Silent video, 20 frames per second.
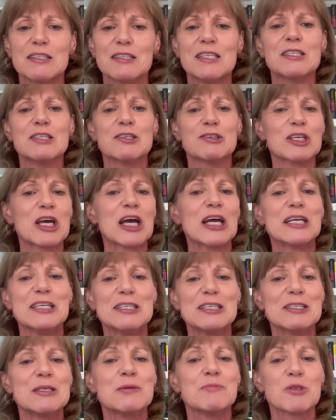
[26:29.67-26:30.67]
these are
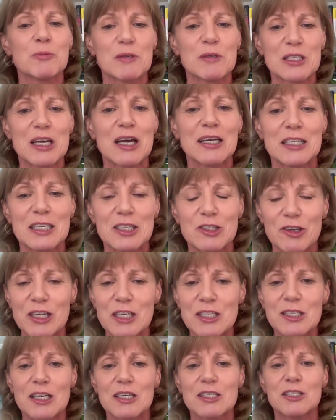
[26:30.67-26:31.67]
tiny, they seem to be tiny
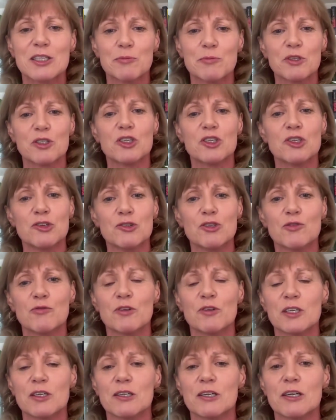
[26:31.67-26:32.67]
dress sizes, but it's huge
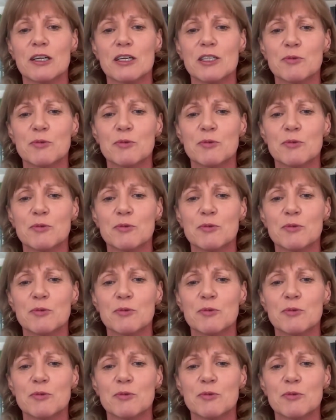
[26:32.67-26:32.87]
for a young girl.